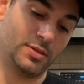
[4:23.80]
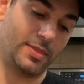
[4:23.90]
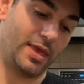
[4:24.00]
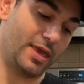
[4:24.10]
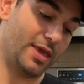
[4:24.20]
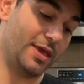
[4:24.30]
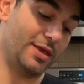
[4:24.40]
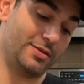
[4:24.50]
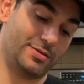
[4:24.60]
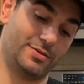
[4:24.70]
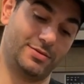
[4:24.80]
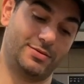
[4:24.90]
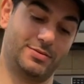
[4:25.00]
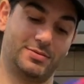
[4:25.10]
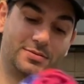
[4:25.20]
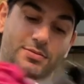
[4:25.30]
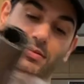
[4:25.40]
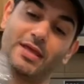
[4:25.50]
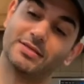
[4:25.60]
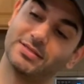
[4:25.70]
And
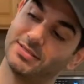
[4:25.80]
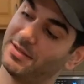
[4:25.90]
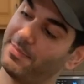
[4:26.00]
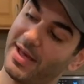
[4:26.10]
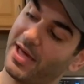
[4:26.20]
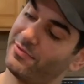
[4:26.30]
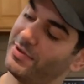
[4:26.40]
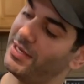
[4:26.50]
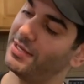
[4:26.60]
this is the battery.